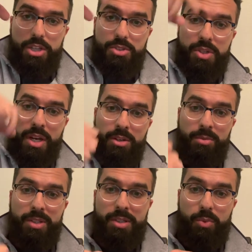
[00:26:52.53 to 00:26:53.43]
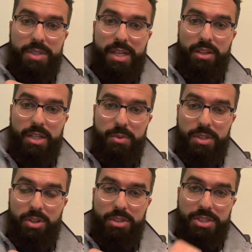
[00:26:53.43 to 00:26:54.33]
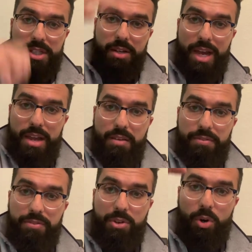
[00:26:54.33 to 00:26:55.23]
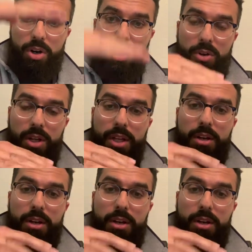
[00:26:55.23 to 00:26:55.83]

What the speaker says: So not only was I looking with the ultrasound, I have fluoro